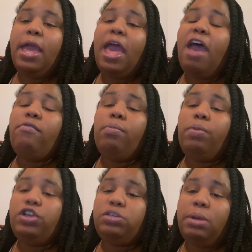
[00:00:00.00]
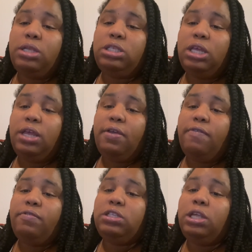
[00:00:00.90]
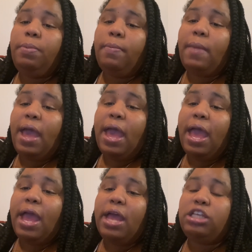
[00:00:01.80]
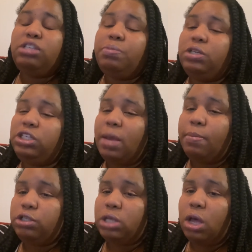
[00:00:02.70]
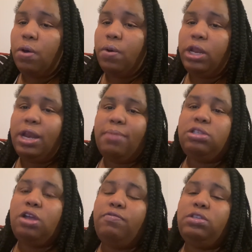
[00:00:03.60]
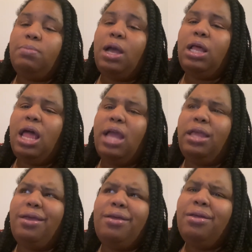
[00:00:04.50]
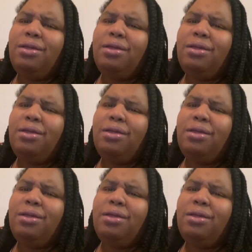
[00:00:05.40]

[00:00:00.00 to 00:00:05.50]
haven't brushed my teeth, sleep in my eyes, pajamas on, and I'm servicing my client.